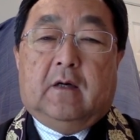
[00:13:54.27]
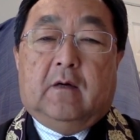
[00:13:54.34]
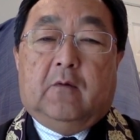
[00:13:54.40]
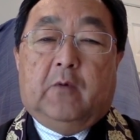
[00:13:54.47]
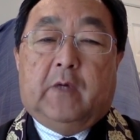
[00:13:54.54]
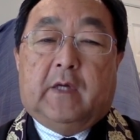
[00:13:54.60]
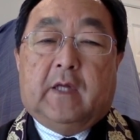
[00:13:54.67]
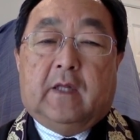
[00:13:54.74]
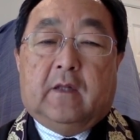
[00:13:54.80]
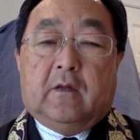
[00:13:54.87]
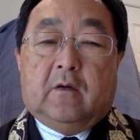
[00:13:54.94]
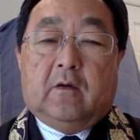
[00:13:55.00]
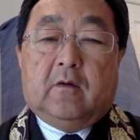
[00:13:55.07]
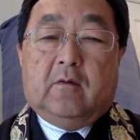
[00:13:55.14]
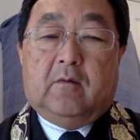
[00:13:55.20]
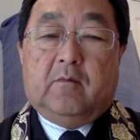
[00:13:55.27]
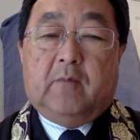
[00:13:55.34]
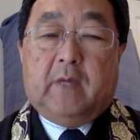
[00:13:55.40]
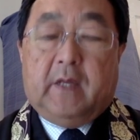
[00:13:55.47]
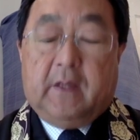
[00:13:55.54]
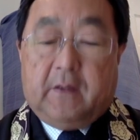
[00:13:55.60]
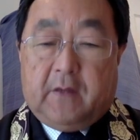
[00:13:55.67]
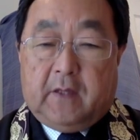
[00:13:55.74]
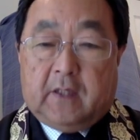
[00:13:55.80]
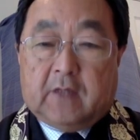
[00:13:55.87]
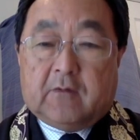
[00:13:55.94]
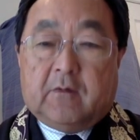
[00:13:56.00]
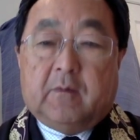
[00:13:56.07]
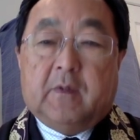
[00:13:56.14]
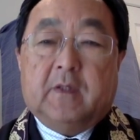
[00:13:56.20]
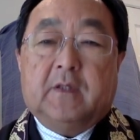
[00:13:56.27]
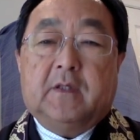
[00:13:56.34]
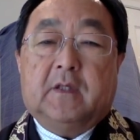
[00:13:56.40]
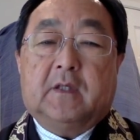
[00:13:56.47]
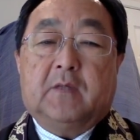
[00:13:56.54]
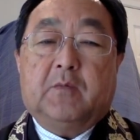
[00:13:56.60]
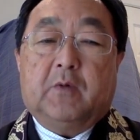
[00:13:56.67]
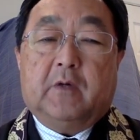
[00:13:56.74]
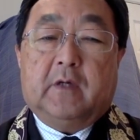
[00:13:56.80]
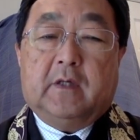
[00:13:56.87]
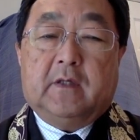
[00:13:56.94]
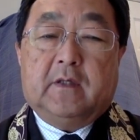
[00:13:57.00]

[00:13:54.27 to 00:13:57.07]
we can learn many things from this experience.